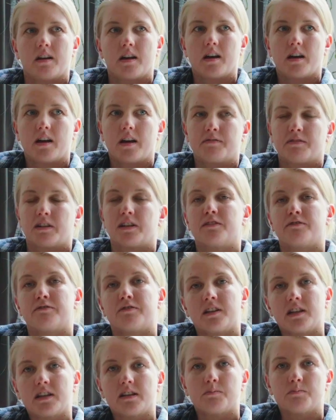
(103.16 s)
having the
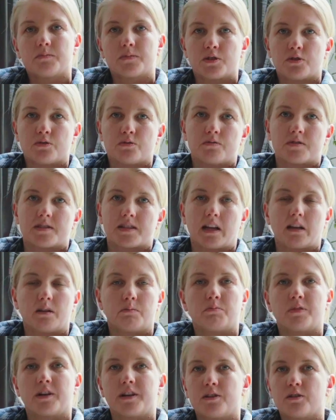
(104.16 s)
freedom to
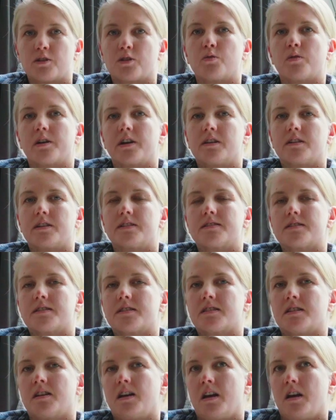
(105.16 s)
celebrate your
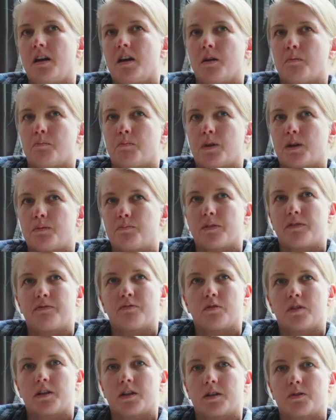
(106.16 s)
queerness, but
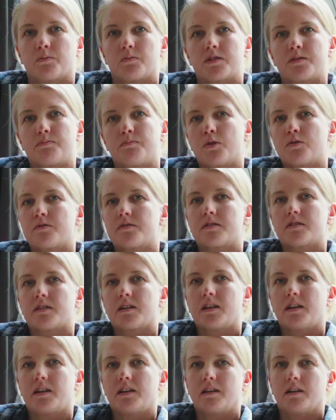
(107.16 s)
before it was
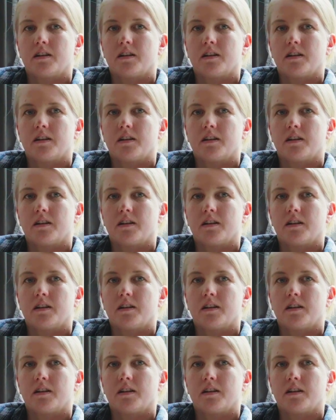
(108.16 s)
mostly